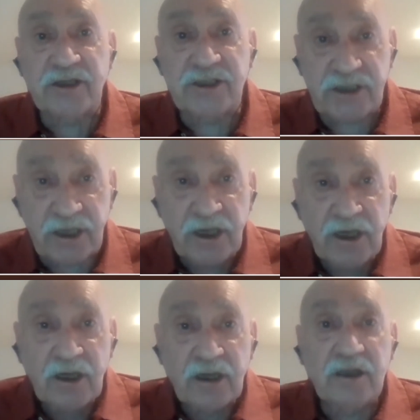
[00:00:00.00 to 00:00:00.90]
which
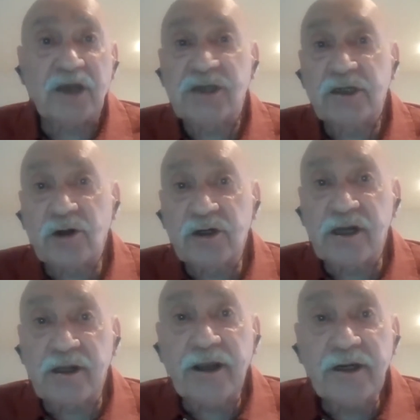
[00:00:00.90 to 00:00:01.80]
the Large Hadron
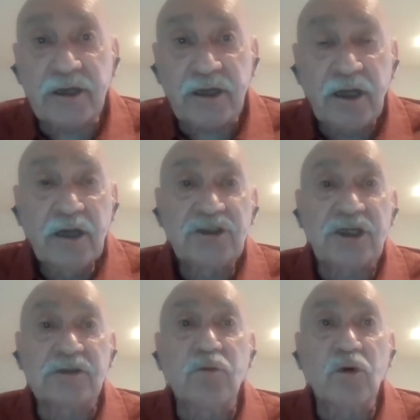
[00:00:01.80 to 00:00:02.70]
Collider,
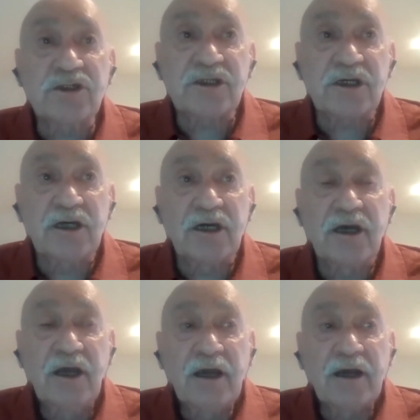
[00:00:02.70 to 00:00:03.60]
just was
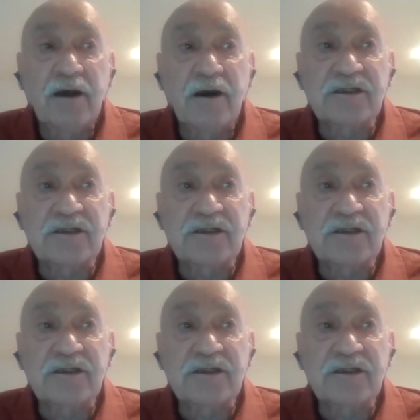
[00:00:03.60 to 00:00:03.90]
uh, uh,